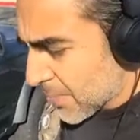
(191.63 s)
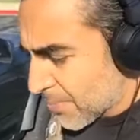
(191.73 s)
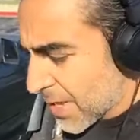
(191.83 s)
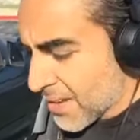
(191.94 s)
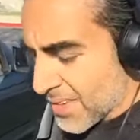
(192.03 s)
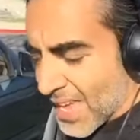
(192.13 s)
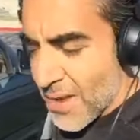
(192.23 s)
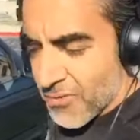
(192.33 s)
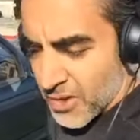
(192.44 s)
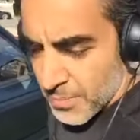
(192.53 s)
because it
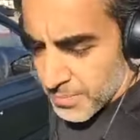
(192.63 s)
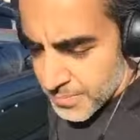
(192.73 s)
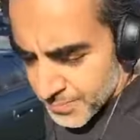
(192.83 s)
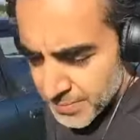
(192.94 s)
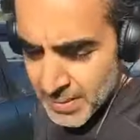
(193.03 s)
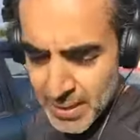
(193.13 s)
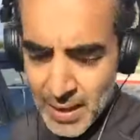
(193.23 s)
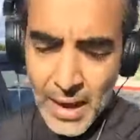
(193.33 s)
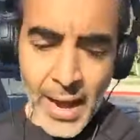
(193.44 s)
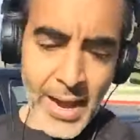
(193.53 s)
came from
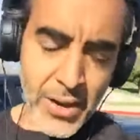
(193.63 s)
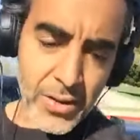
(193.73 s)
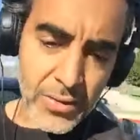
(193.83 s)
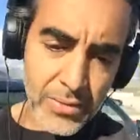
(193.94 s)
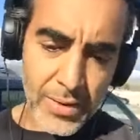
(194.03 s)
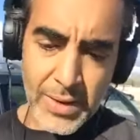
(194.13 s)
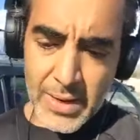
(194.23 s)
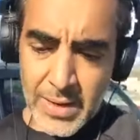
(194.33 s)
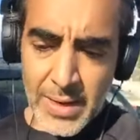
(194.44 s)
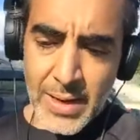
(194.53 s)
a higher,
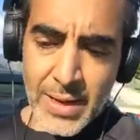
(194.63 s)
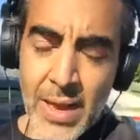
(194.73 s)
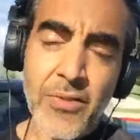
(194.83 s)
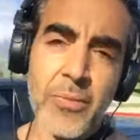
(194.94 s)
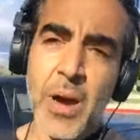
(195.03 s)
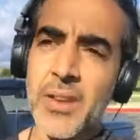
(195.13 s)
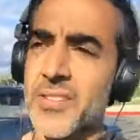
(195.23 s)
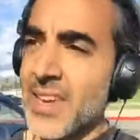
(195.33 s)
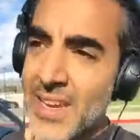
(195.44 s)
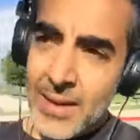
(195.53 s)
it came from
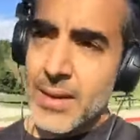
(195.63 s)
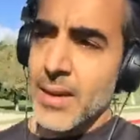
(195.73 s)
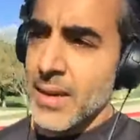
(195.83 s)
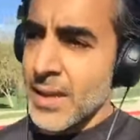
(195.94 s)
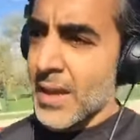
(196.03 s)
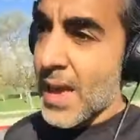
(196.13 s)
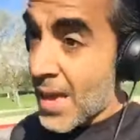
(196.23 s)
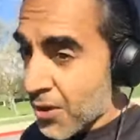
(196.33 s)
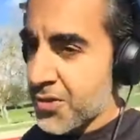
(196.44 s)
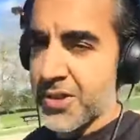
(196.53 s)
unseen
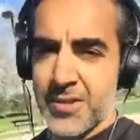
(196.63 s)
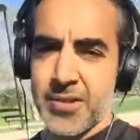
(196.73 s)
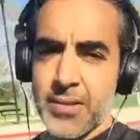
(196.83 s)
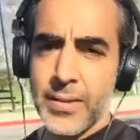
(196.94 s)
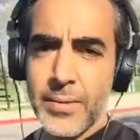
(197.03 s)
energies